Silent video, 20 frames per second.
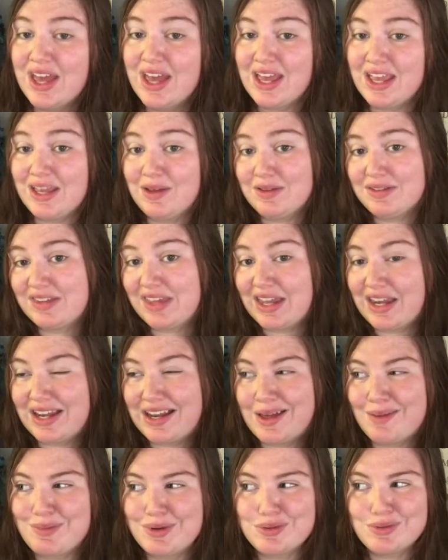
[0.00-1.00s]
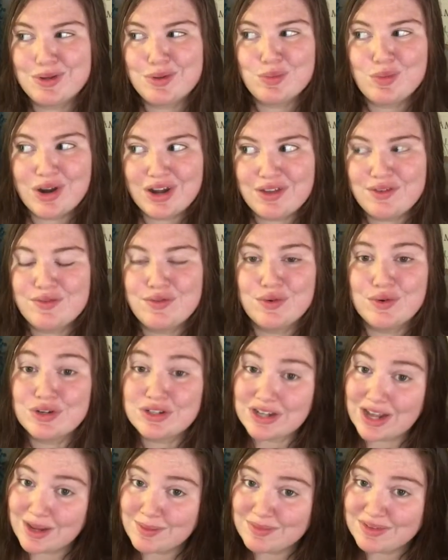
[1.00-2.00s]
he was getting up between 1 and 4
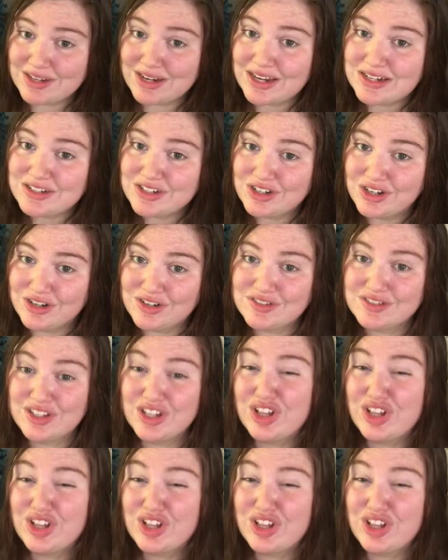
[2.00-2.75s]
times a night to nurse,